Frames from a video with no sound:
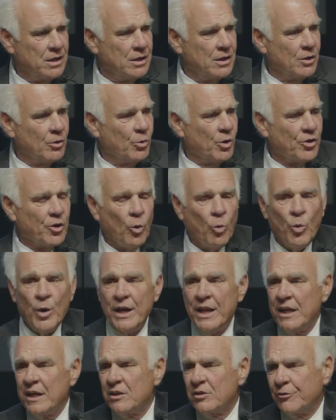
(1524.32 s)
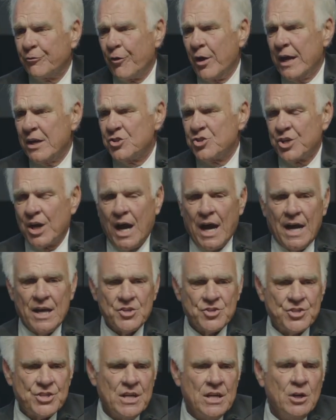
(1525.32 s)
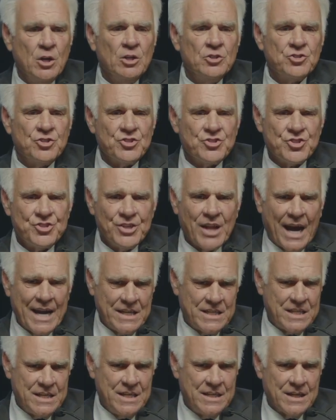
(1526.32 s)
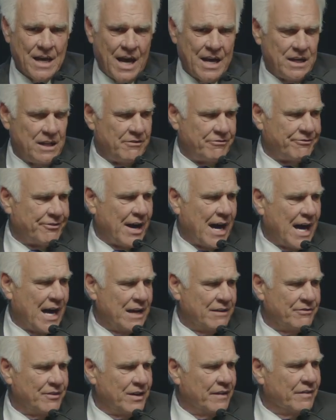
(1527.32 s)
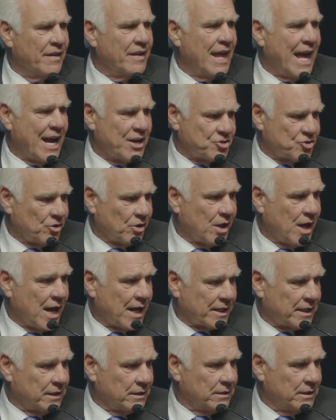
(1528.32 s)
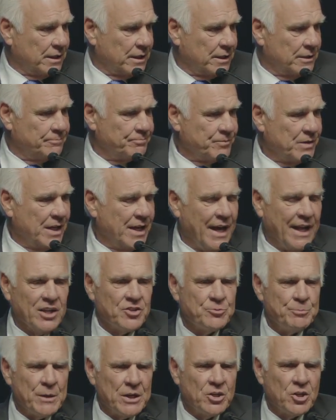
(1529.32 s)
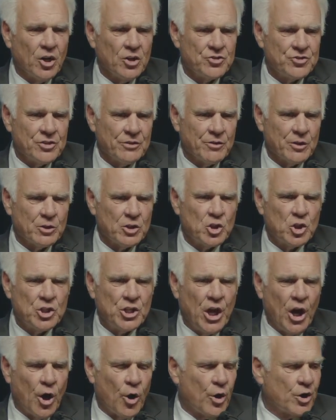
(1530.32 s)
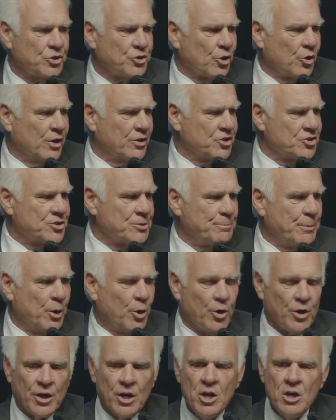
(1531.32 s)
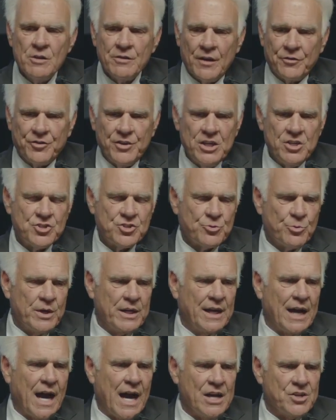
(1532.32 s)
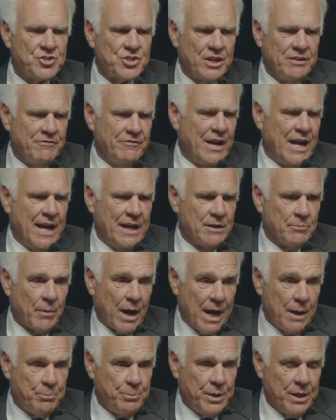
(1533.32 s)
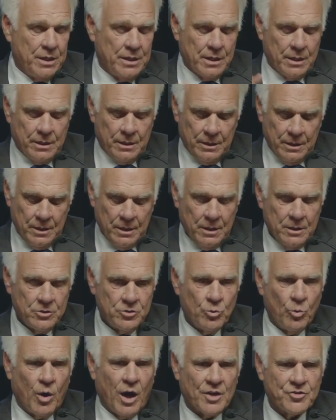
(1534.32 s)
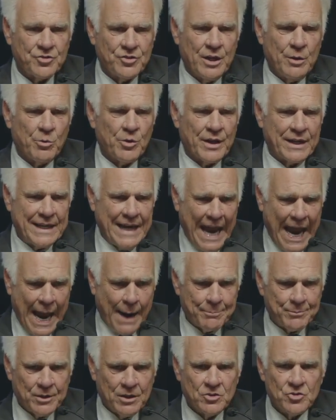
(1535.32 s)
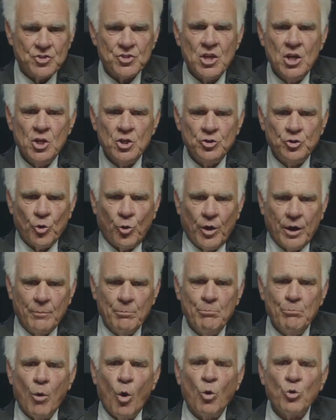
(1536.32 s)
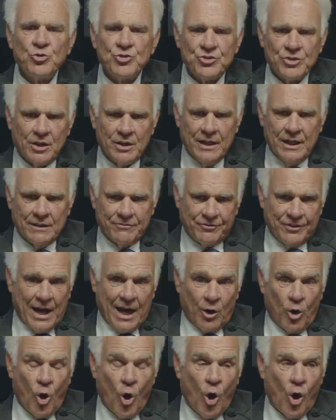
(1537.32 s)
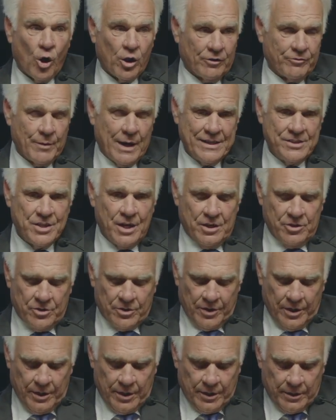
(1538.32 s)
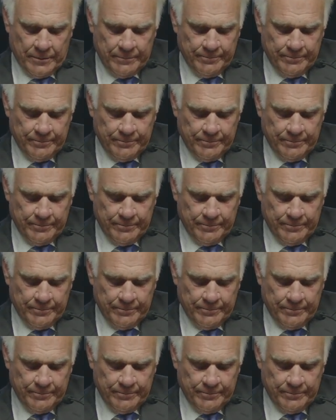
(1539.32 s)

We're the winningest franchise since 1995 in the National Hockey League. And it's because of the character and the spirit that these three guys conveyed, in my opinion, to us. They were the captains during most, if not all, of my tenure here.